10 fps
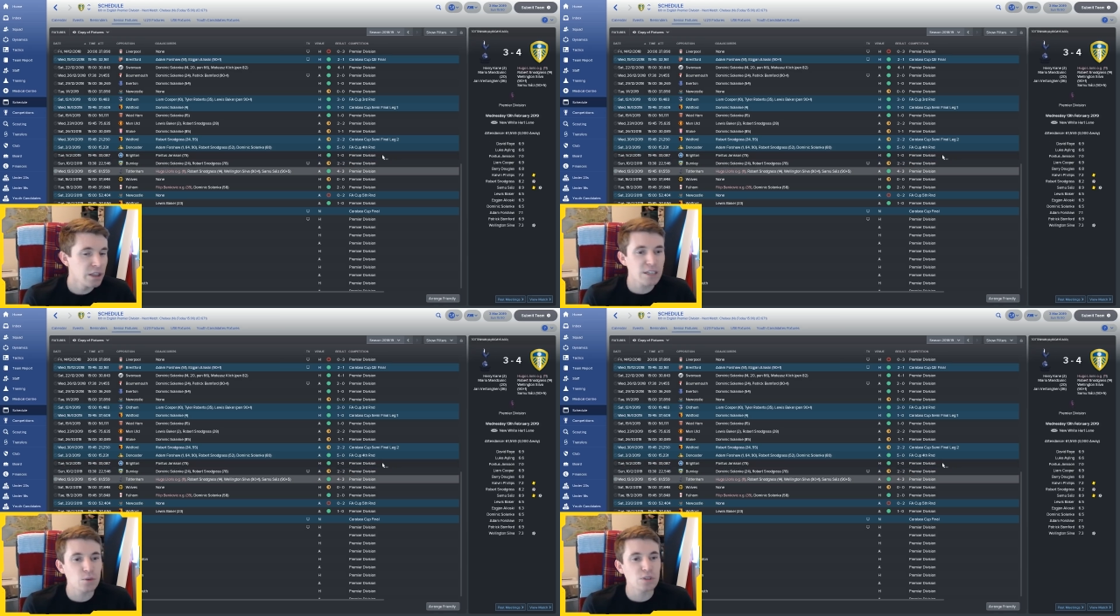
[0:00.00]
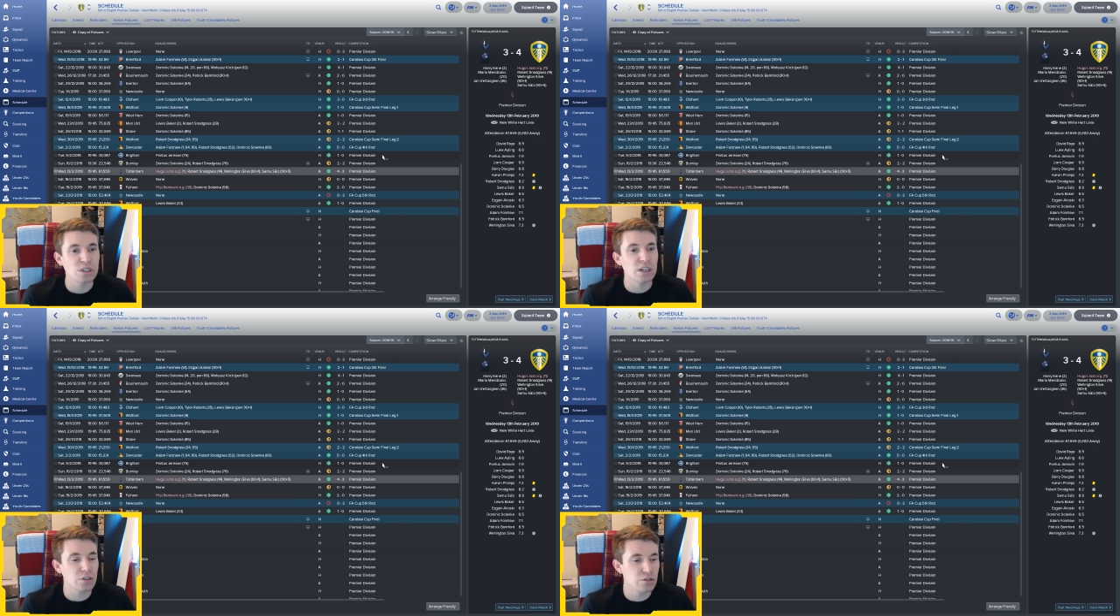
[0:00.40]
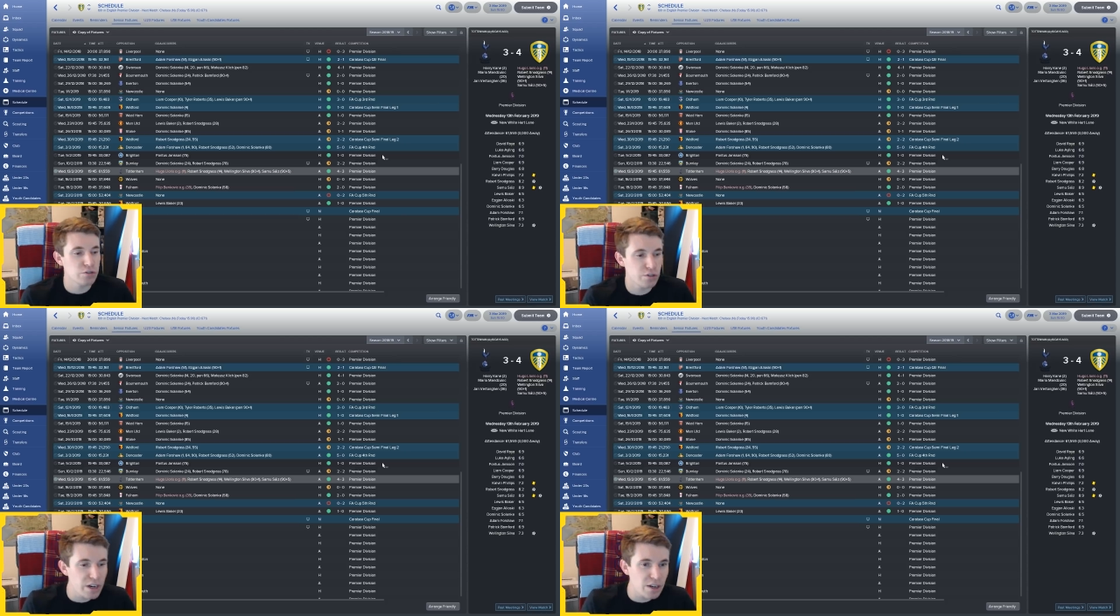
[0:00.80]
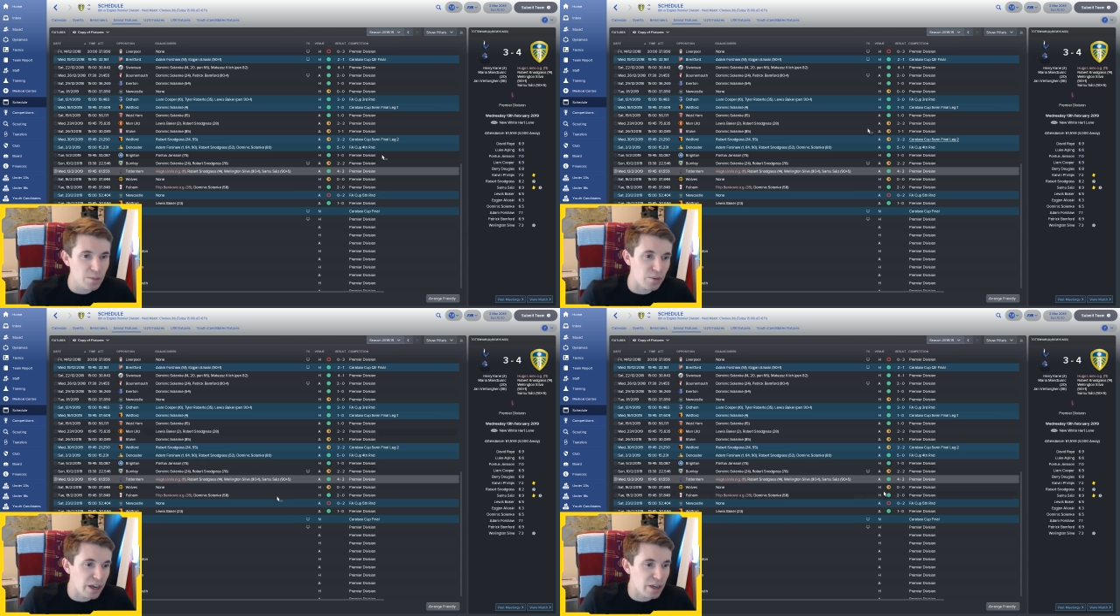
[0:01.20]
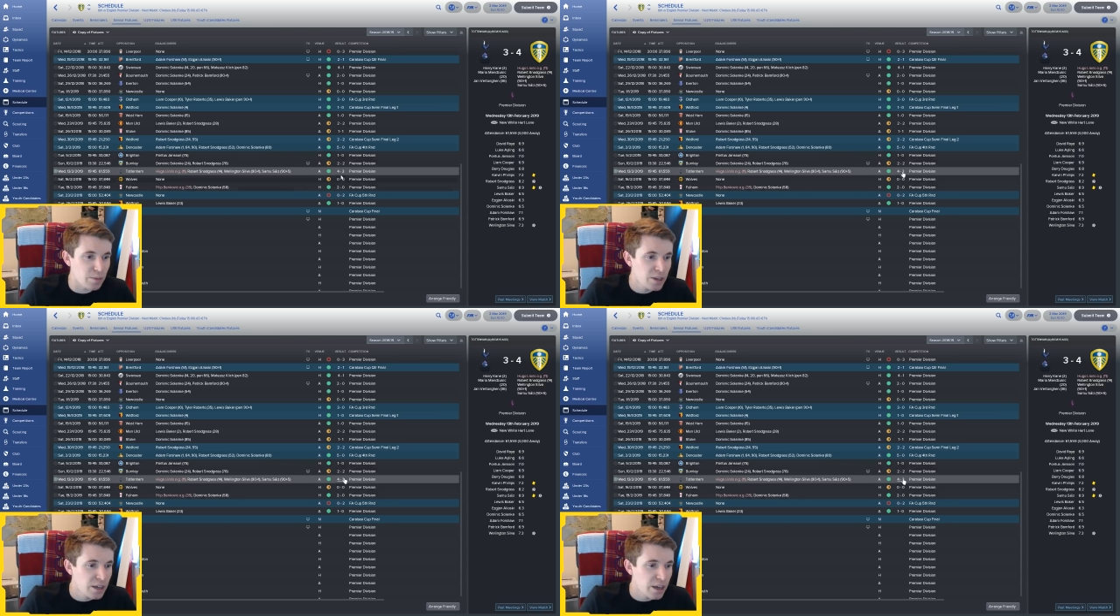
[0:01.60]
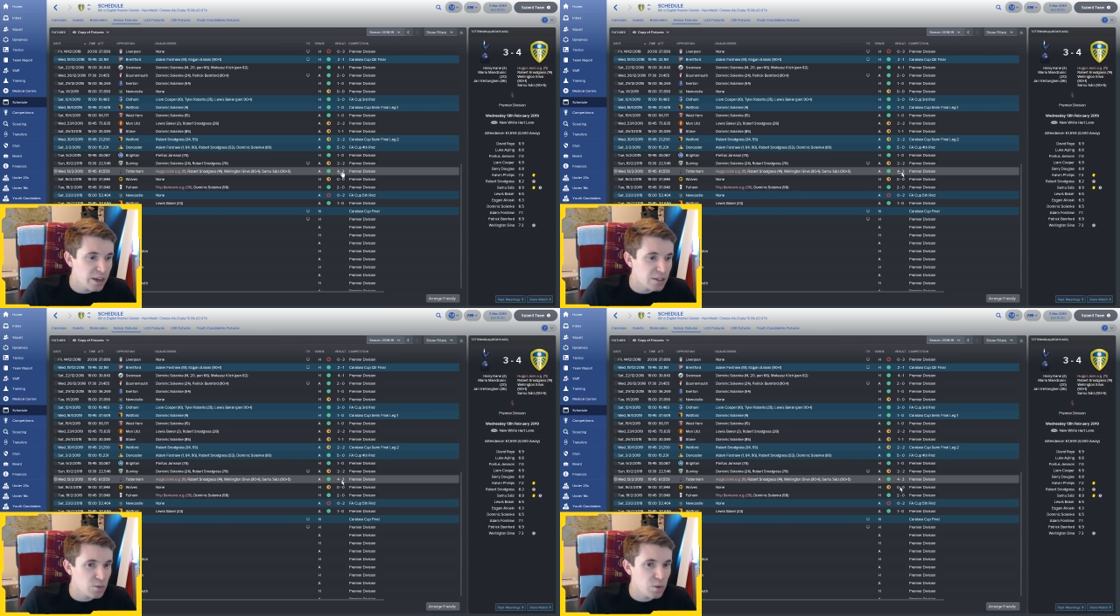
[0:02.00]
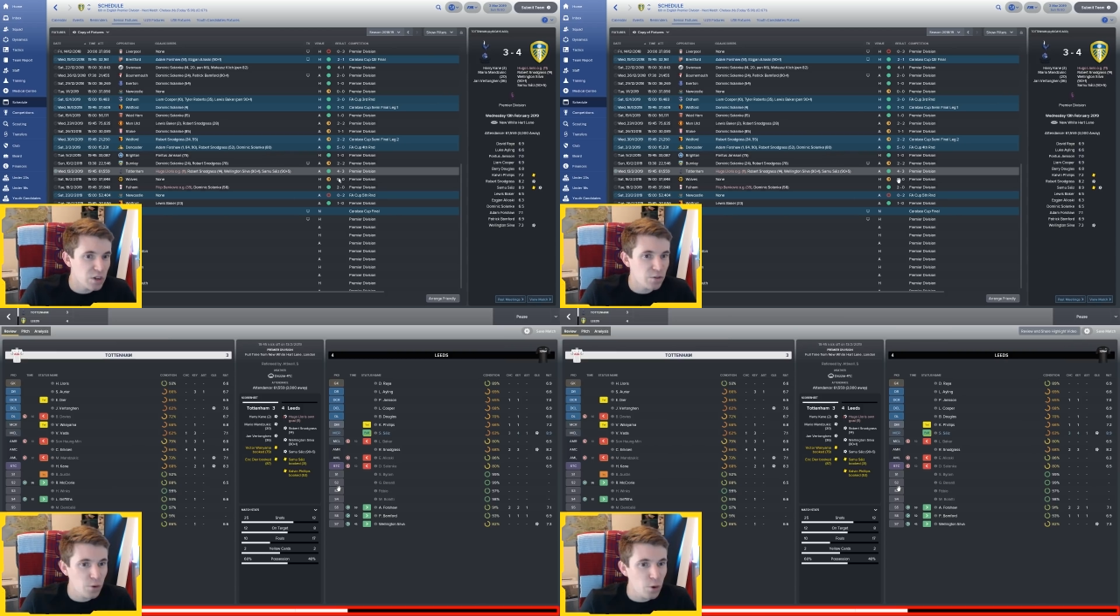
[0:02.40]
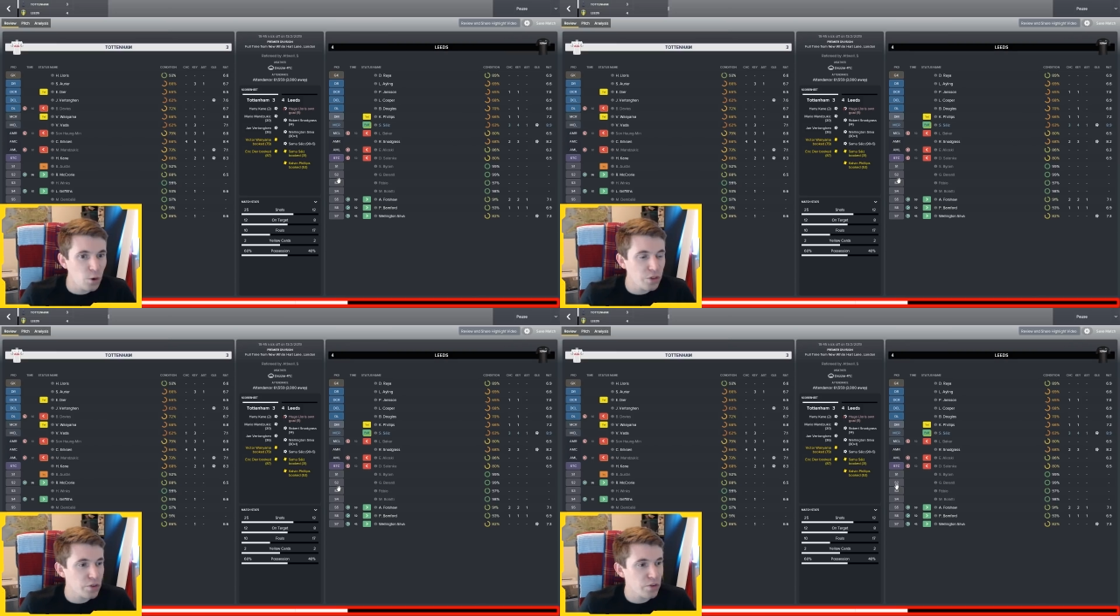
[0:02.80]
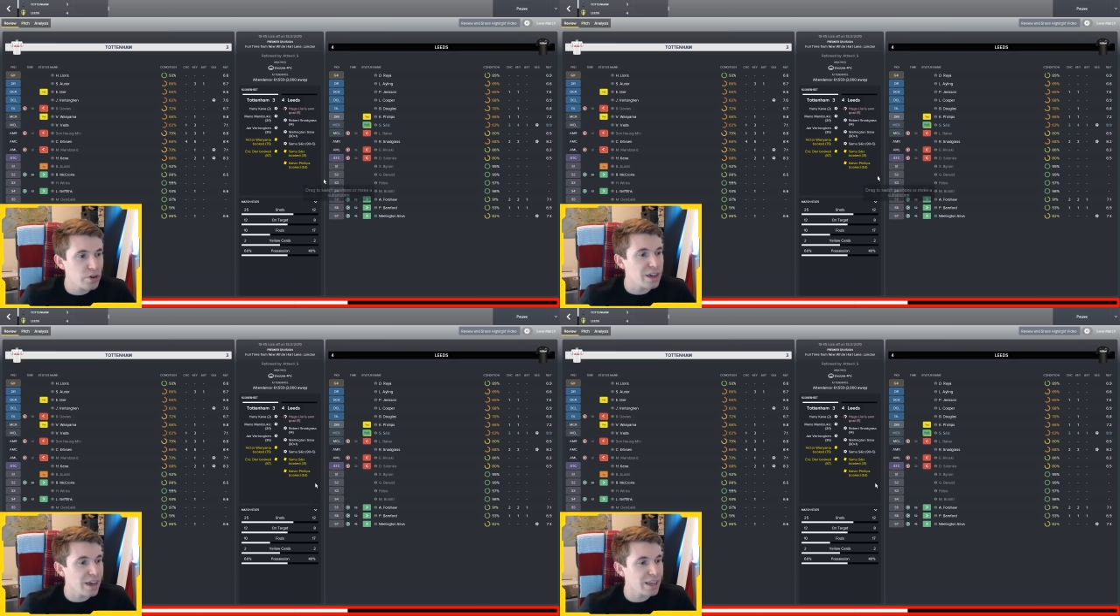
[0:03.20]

This was an incredible game against Spurs. 4-3.